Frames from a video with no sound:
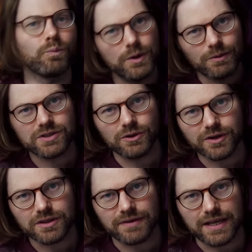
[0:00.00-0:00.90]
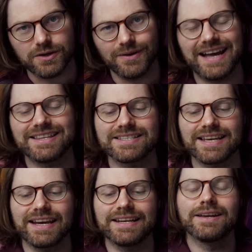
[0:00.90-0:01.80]
We want to look at the venue and
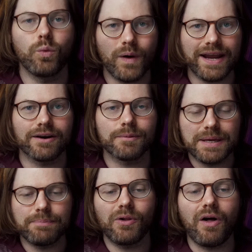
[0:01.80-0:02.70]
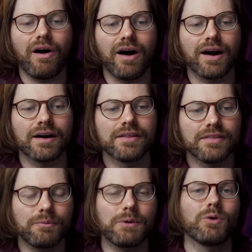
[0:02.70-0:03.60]
decide where people are
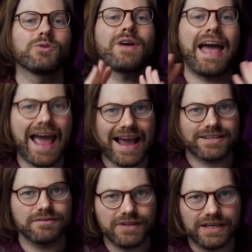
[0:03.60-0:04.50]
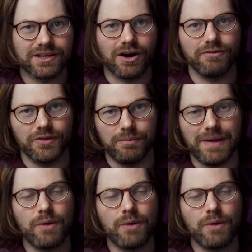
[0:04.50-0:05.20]
that we want to actively cover them,